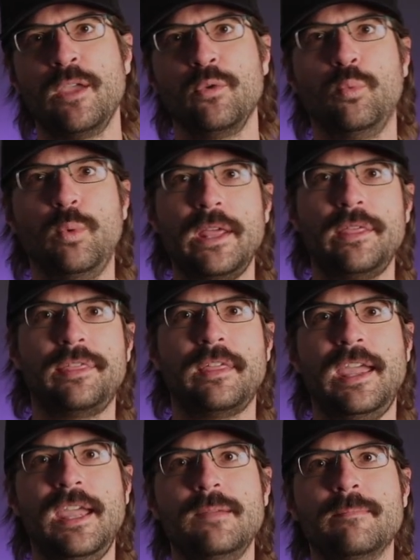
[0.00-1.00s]
with
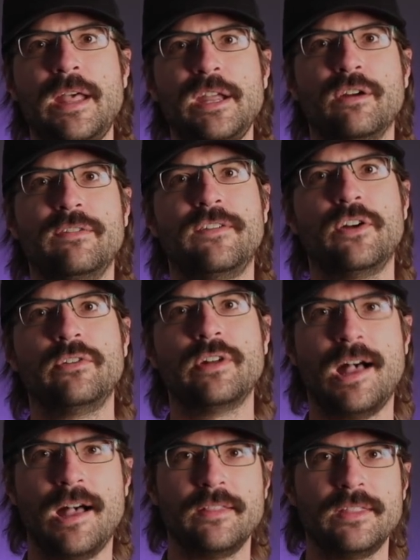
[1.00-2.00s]
a microphone
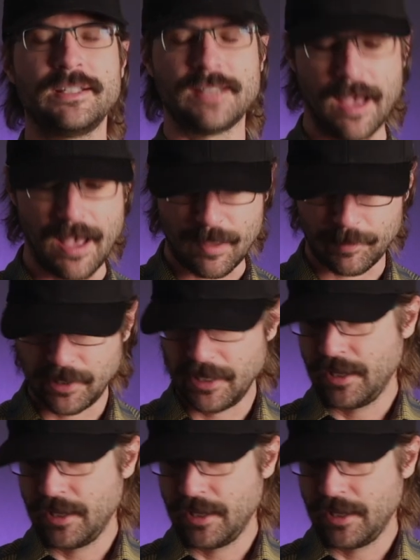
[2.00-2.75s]
on the top.